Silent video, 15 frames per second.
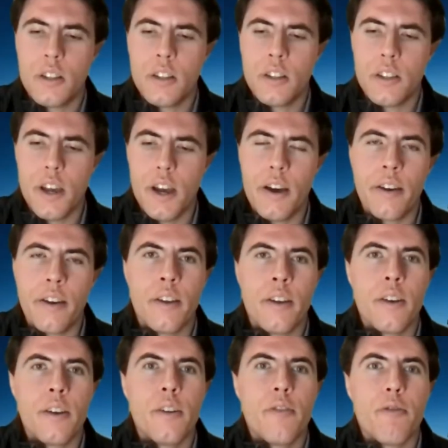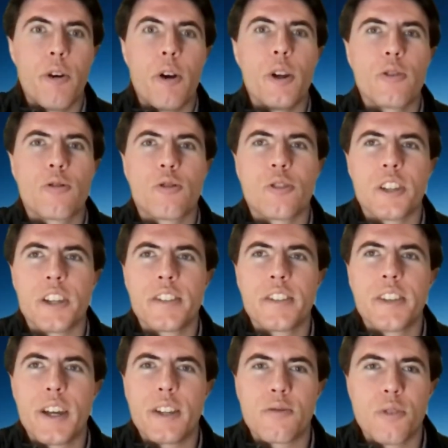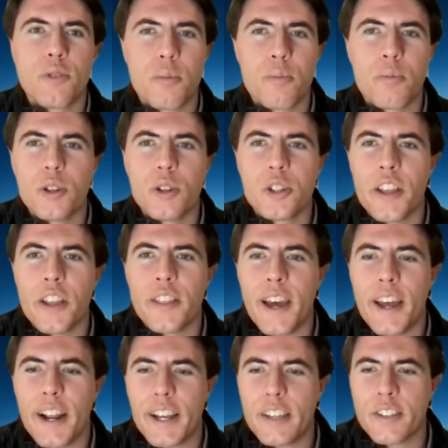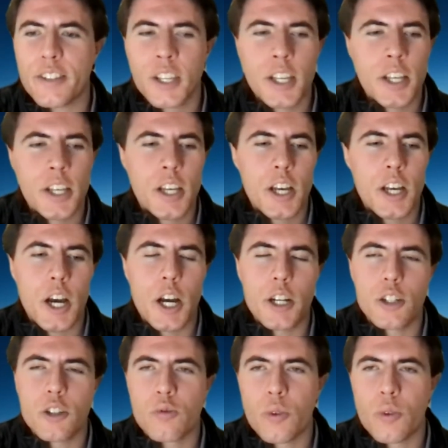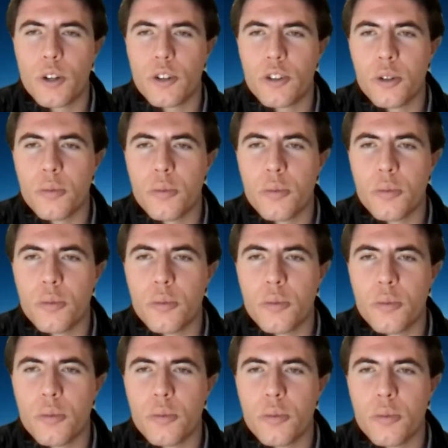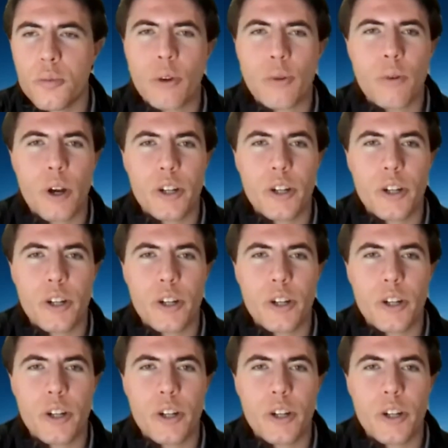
Yeah. Very interesting insights. Really appreciate that. I guess just one or two more quick questions I would